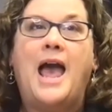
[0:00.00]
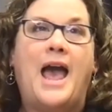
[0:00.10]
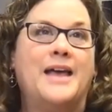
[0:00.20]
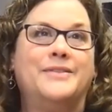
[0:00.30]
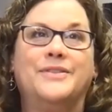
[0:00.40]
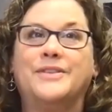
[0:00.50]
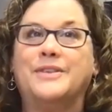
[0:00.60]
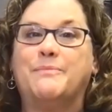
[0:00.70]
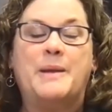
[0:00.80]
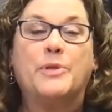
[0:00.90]
And
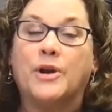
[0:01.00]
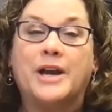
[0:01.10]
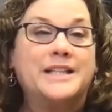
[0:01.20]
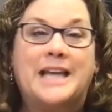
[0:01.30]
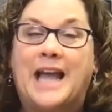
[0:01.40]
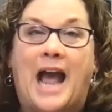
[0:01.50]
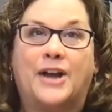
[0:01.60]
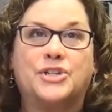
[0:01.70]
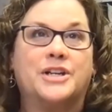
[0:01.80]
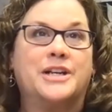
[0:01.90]
people aren't going to take
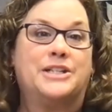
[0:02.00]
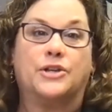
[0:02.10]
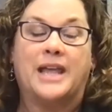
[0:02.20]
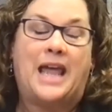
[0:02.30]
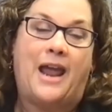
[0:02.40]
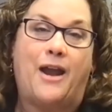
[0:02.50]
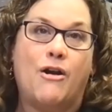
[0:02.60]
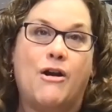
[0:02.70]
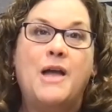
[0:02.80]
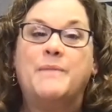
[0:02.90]
action until they
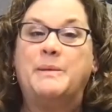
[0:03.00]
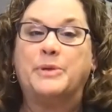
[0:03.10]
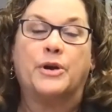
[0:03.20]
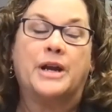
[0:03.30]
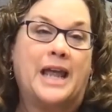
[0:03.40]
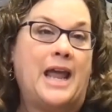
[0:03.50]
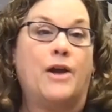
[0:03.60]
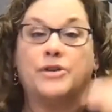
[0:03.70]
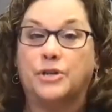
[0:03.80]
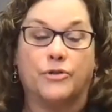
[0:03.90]
care. People aren't going to
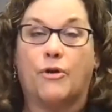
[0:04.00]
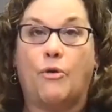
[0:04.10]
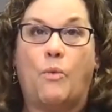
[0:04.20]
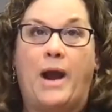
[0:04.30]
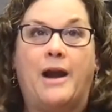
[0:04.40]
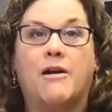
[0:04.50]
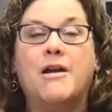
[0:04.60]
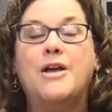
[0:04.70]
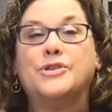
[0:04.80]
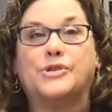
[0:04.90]
care until they're aware.
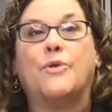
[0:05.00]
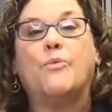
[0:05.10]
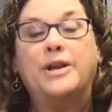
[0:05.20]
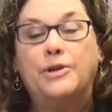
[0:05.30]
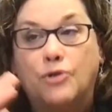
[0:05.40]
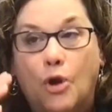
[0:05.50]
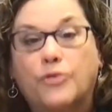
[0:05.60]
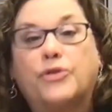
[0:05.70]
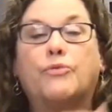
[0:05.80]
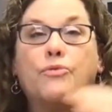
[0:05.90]
So when you go
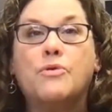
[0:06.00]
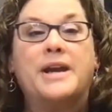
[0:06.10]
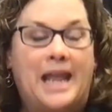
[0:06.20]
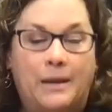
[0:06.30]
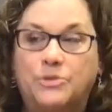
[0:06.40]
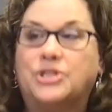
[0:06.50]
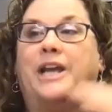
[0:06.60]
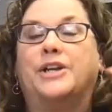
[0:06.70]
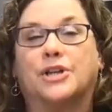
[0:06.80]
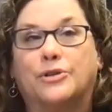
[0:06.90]
through a name
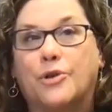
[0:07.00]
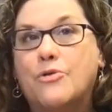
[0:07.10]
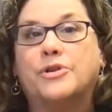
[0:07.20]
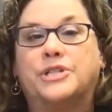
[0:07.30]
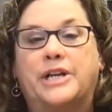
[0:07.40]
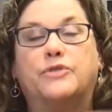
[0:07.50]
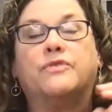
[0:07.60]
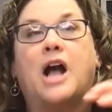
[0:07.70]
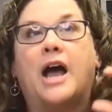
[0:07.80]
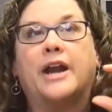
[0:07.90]
change and a logo change,
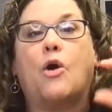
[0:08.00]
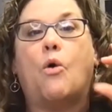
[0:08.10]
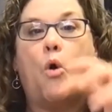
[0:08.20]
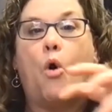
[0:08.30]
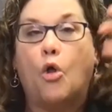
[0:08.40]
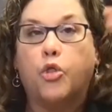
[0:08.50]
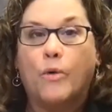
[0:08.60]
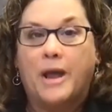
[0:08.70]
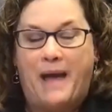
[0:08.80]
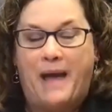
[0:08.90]
you've got to go all the
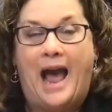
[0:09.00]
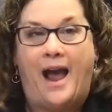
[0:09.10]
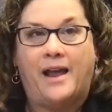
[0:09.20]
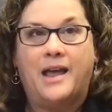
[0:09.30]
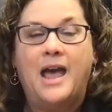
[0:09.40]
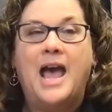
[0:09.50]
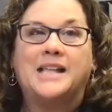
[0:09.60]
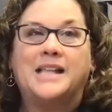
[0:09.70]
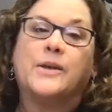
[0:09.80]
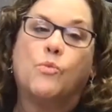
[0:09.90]
way back
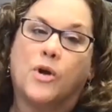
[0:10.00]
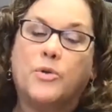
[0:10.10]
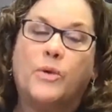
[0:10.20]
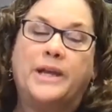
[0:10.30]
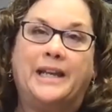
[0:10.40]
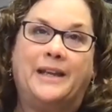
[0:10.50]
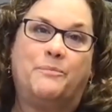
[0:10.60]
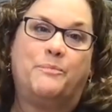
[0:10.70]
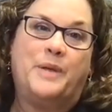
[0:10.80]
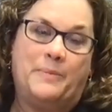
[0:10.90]
and say, what do we need
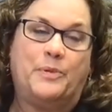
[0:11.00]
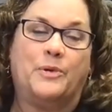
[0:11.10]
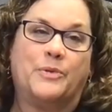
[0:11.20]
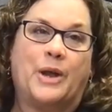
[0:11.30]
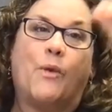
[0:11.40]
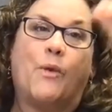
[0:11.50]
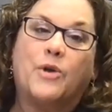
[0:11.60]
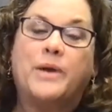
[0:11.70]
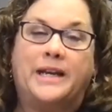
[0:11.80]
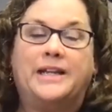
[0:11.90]
people, like, where do
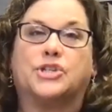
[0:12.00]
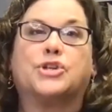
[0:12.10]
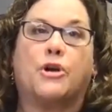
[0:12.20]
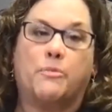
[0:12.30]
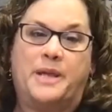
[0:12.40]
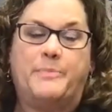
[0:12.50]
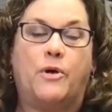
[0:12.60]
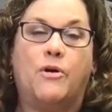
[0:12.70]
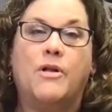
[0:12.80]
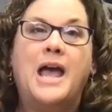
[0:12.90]
we need to start
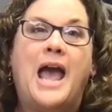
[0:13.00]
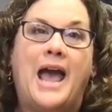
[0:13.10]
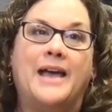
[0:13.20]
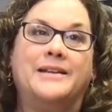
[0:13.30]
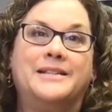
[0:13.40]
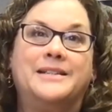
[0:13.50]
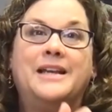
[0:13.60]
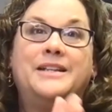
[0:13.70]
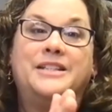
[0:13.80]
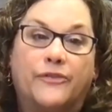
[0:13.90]
people? And
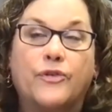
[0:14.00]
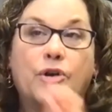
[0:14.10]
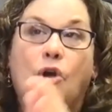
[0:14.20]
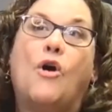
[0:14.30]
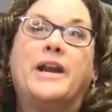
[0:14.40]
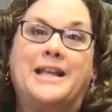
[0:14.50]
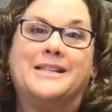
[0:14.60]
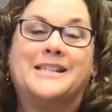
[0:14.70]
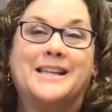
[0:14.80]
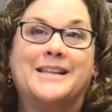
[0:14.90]
different
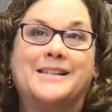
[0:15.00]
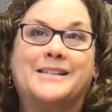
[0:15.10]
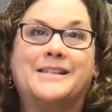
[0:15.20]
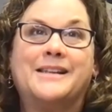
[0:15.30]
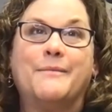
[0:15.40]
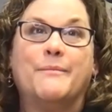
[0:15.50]
audiences